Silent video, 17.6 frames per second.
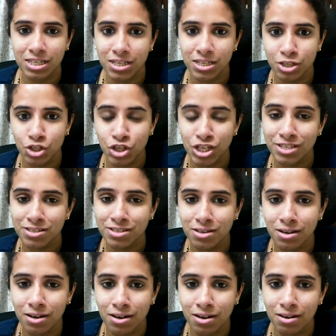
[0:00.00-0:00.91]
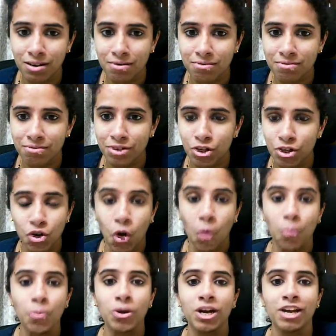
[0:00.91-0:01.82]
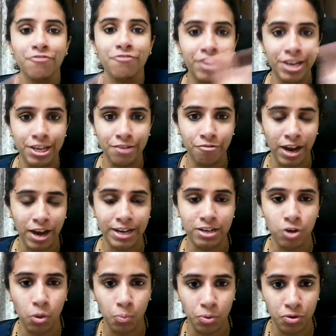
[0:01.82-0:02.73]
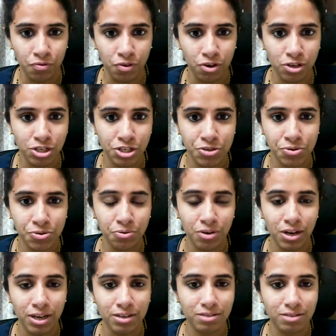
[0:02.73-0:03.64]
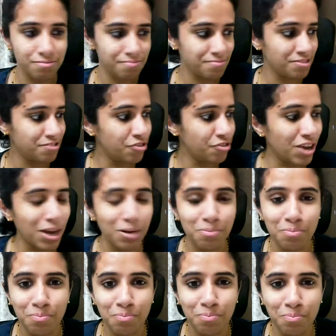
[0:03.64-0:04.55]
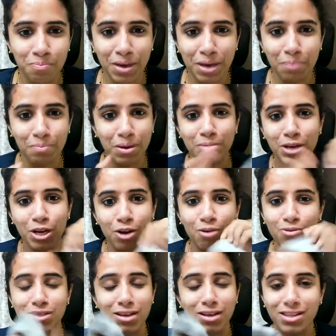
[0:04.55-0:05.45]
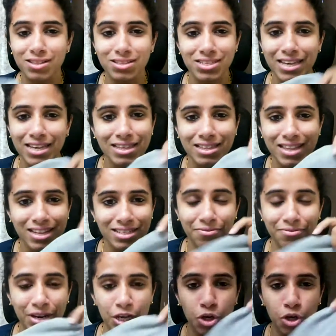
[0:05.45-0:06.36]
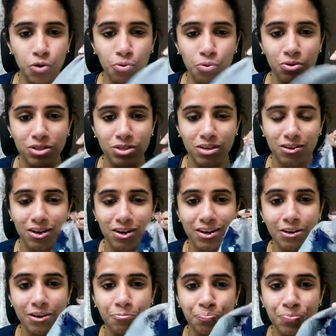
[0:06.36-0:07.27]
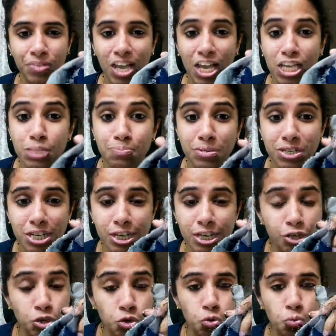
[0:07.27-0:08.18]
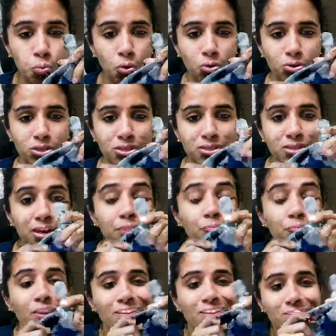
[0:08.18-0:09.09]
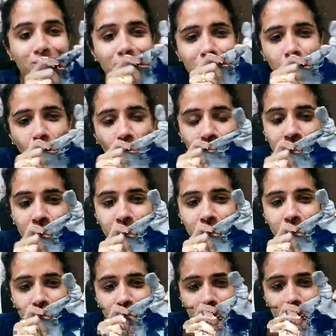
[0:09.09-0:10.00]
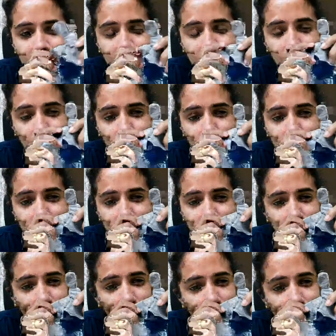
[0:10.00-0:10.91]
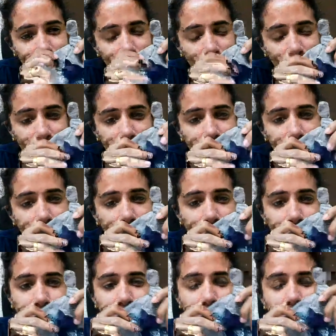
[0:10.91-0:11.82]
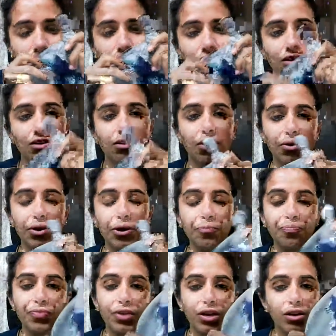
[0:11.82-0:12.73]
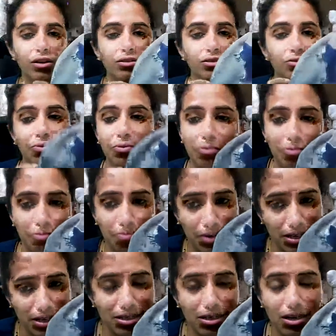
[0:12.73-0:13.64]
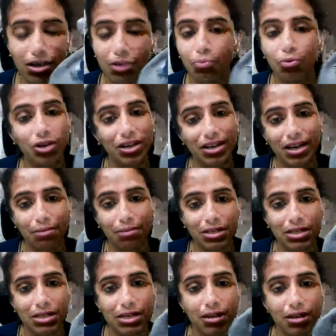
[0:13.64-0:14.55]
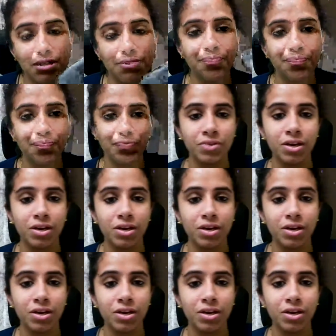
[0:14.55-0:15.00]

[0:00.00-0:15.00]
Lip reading: knits open a very wide open world to you. Like, if you can make baby clothes like this, I think that's a very cute thing, right? Especially newborns, they wear this cotton clothes, soft cotton clothes. Okay, so please put a comment here.